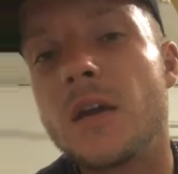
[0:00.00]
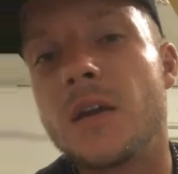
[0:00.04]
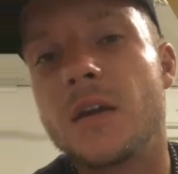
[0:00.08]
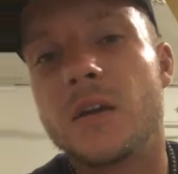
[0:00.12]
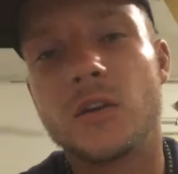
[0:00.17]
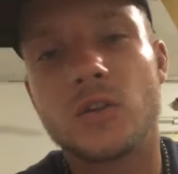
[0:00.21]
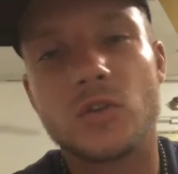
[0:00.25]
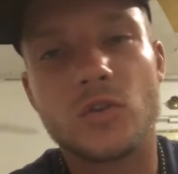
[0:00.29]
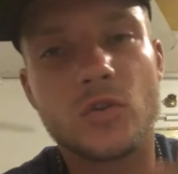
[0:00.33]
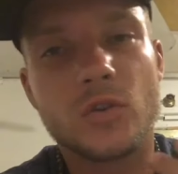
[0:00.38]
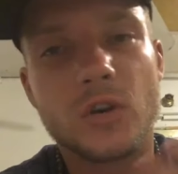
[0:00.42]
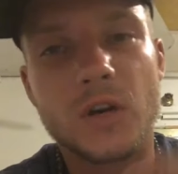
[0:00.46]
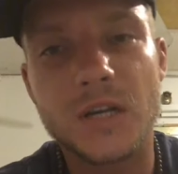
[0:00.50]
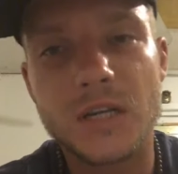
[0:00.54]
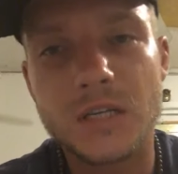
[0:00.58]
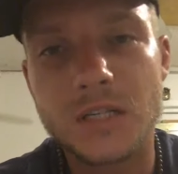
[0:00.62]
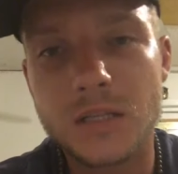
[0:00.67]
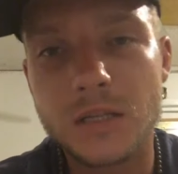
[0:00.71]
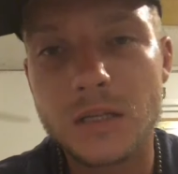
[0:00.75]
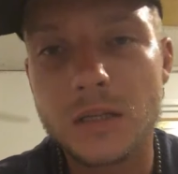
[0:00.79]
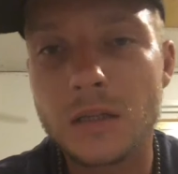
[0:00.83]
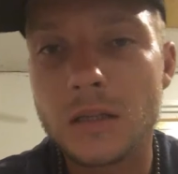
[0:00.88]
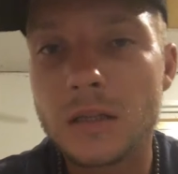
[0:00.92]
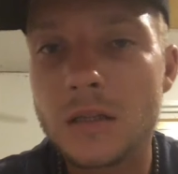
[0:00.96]
It's
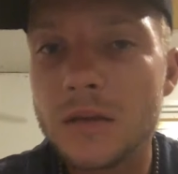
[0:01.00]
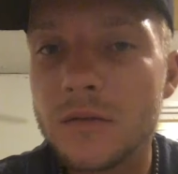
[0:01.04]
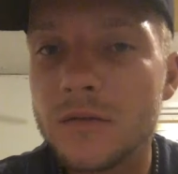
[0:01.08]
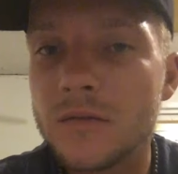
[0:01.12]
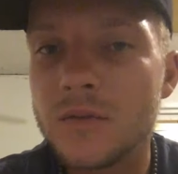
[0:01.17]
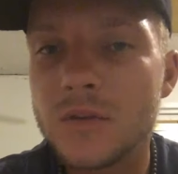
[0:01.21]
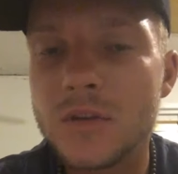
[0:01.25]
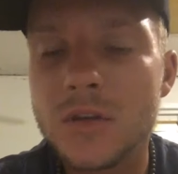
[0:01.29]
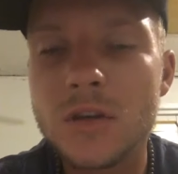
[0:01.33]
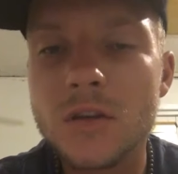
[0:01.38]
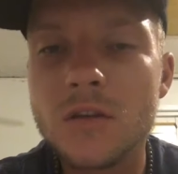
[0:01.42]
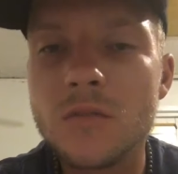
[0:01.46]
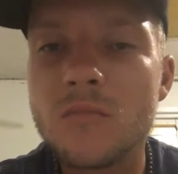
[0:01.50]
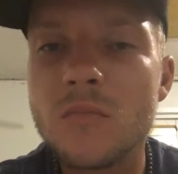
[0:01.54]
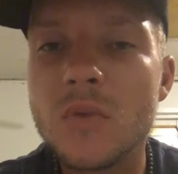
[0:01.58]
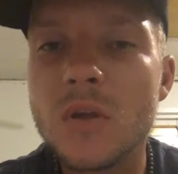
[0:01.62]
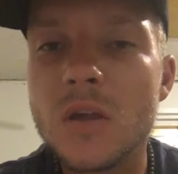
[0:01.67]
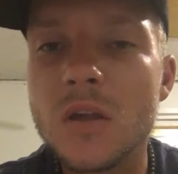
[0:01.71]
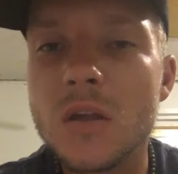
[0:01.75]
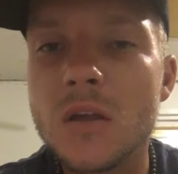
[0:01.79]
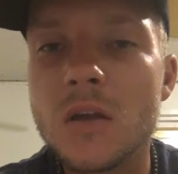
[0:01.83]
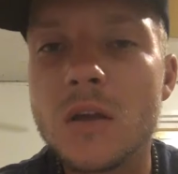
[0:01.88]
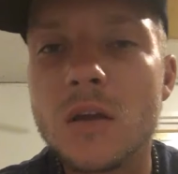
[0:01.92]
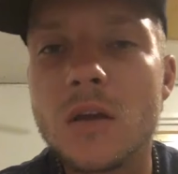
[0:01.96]
Christ that lives in
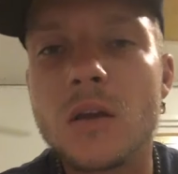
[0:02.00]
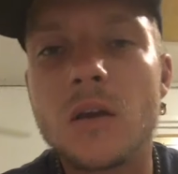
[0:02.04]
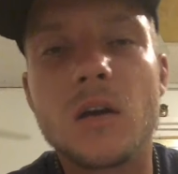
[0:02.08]
me.